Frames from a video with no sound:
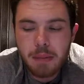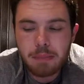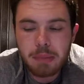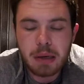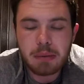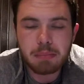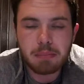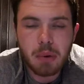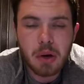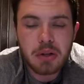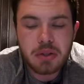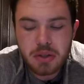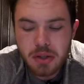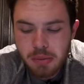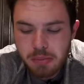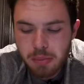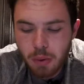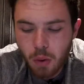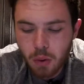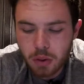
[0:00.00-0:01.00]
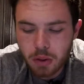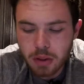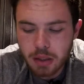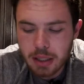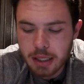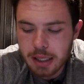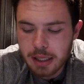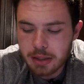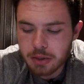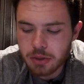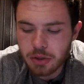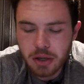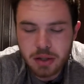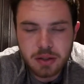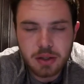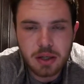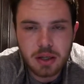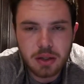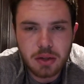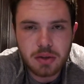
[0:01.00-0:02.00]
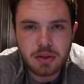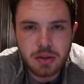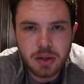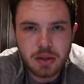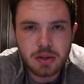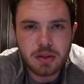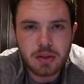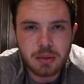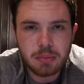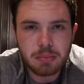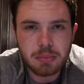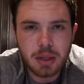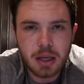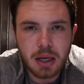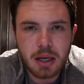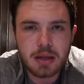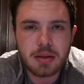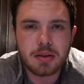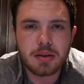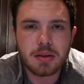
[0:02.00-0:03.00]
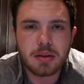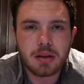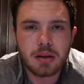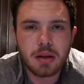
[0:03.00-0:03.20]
But most importantly, trusting in your system is